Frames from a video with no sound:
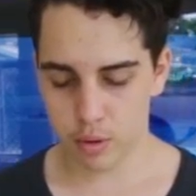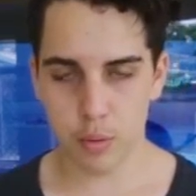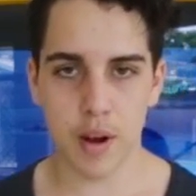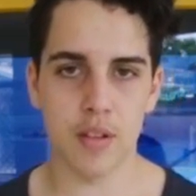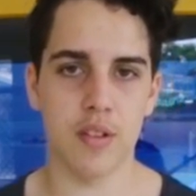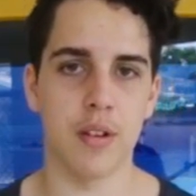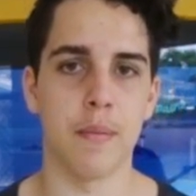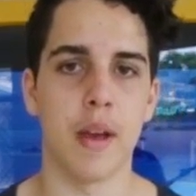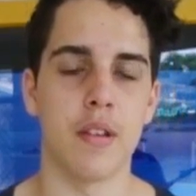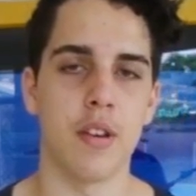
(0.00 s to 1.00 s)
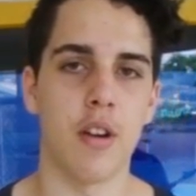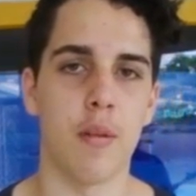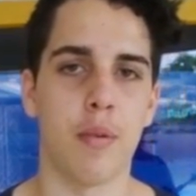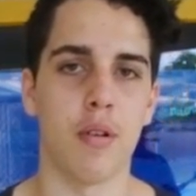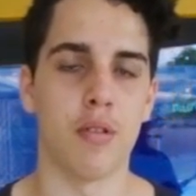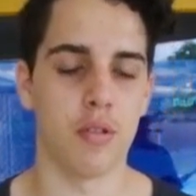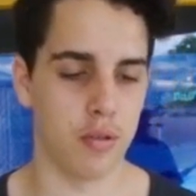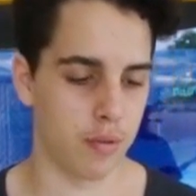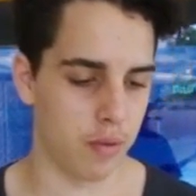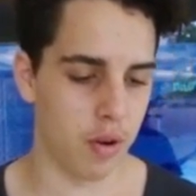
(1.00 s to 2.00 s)
ways you can mount your GoPro
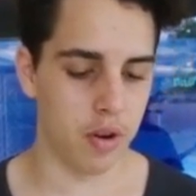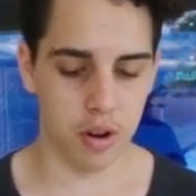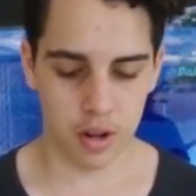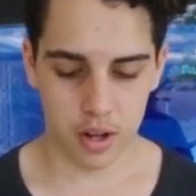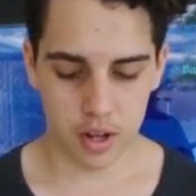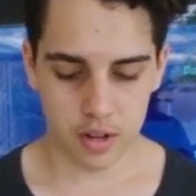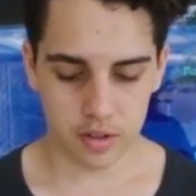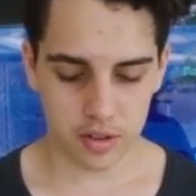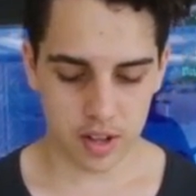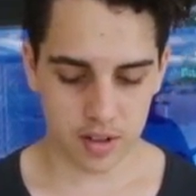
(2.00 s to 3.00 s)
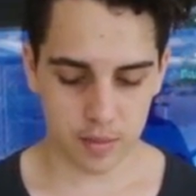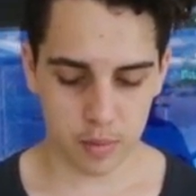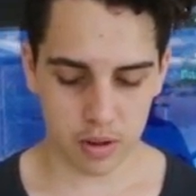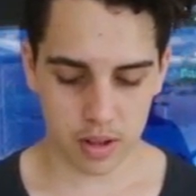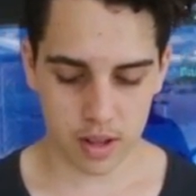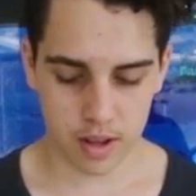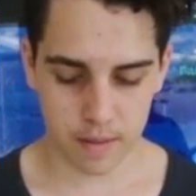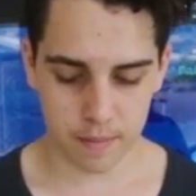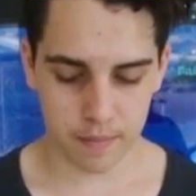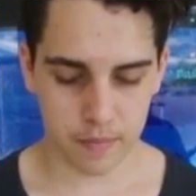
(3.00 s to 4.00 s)
to the rod, just to get some really
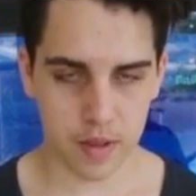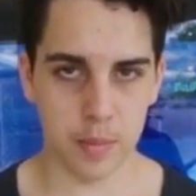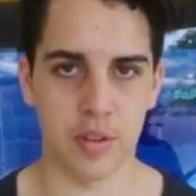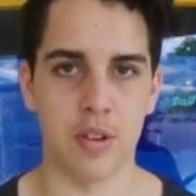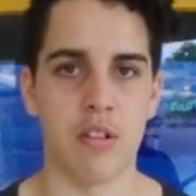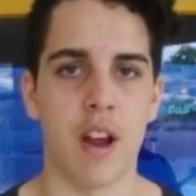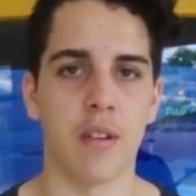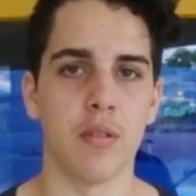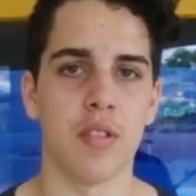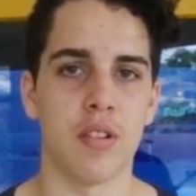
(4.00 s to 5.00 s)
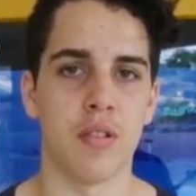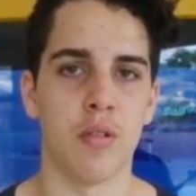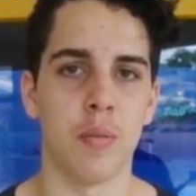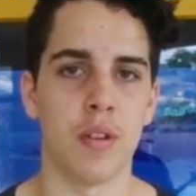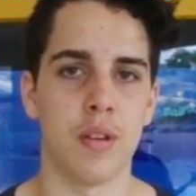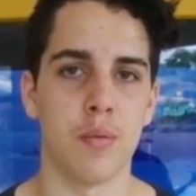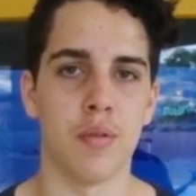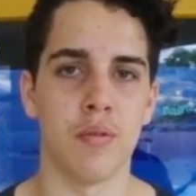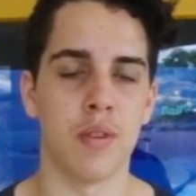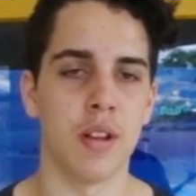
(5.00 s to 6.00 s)
obscure angles that normally you
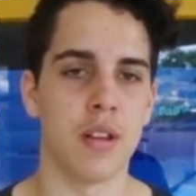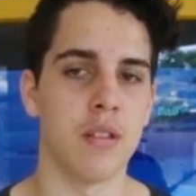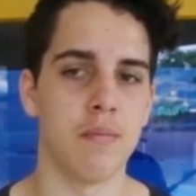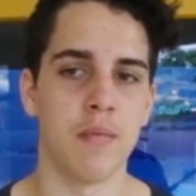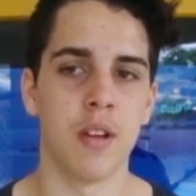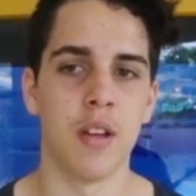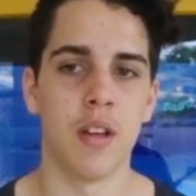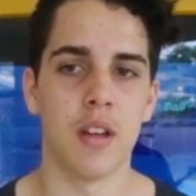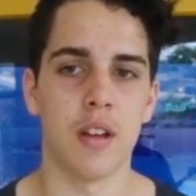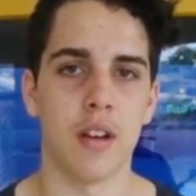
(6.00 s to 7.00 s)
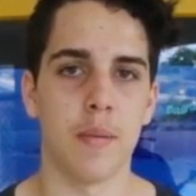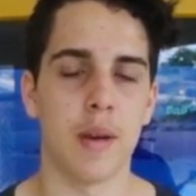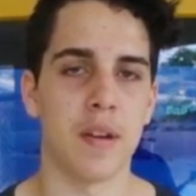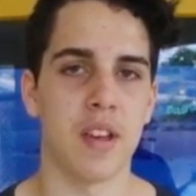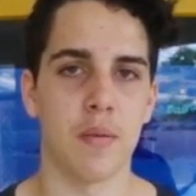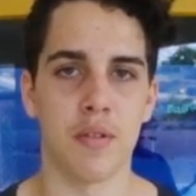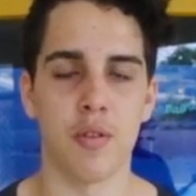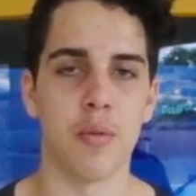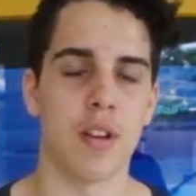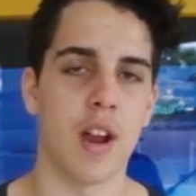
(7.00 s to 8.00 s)
wouldn't really be able to get with a
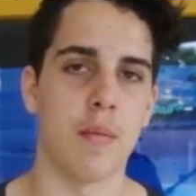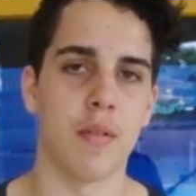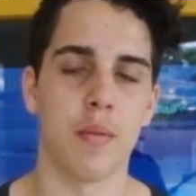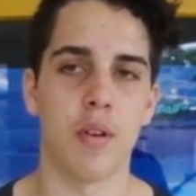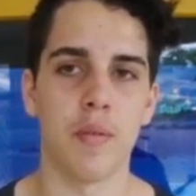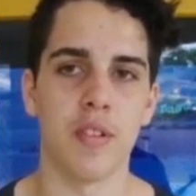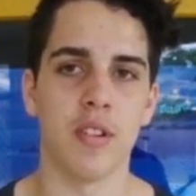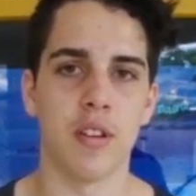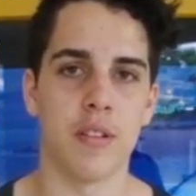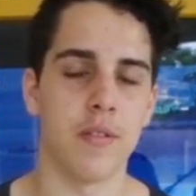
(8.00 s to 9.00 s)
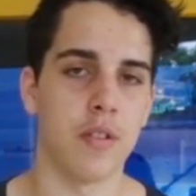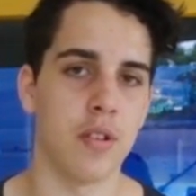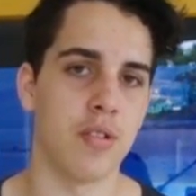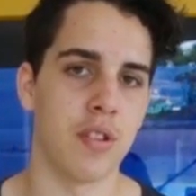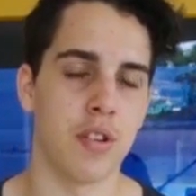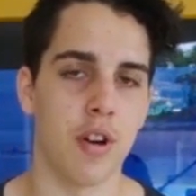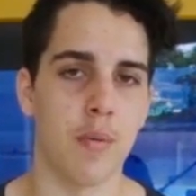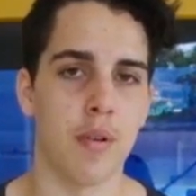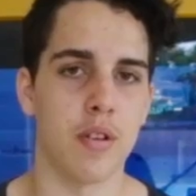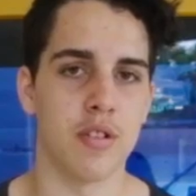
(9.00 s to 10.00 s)
normal camera. But obviously, if you're using a
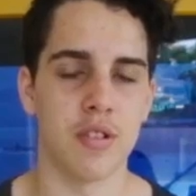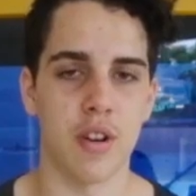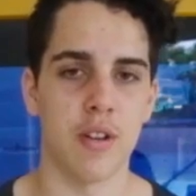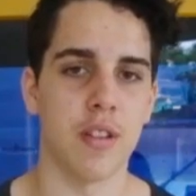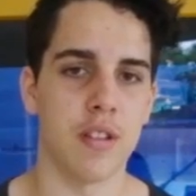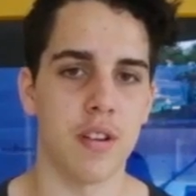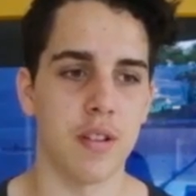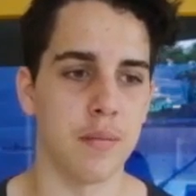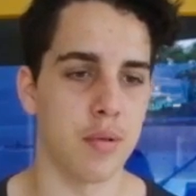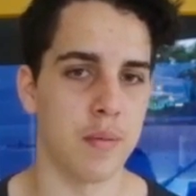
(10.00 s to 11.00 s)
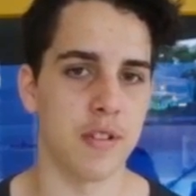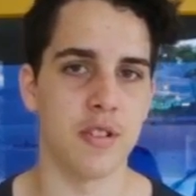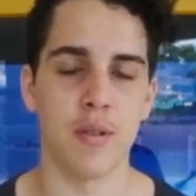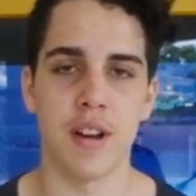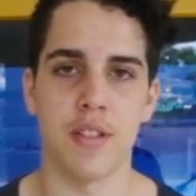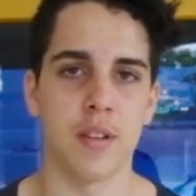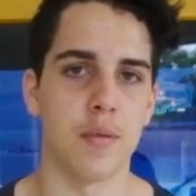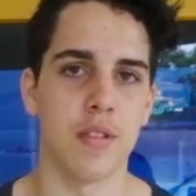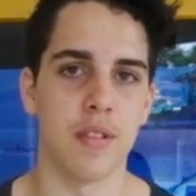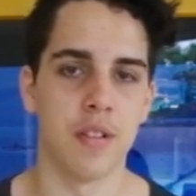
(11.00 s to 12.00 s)
GoPro, you should know that you can pretty much do anything
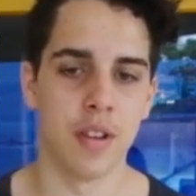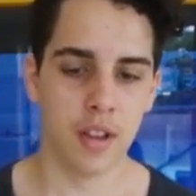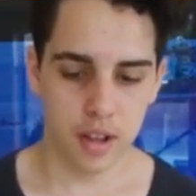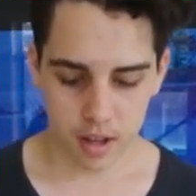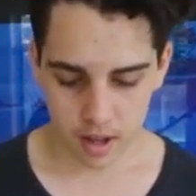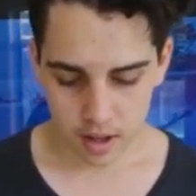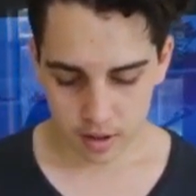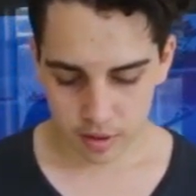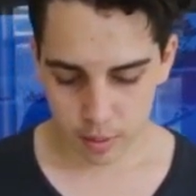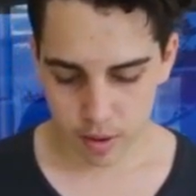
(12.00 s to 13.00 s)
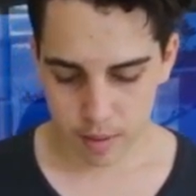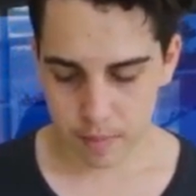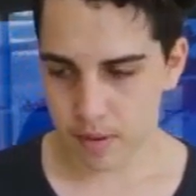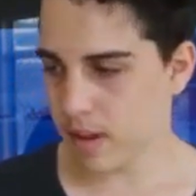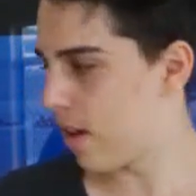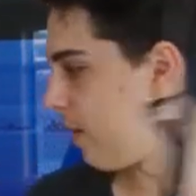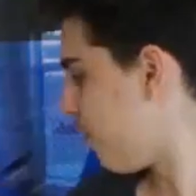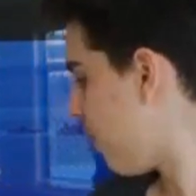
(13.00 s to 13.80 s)
with it. So yeah,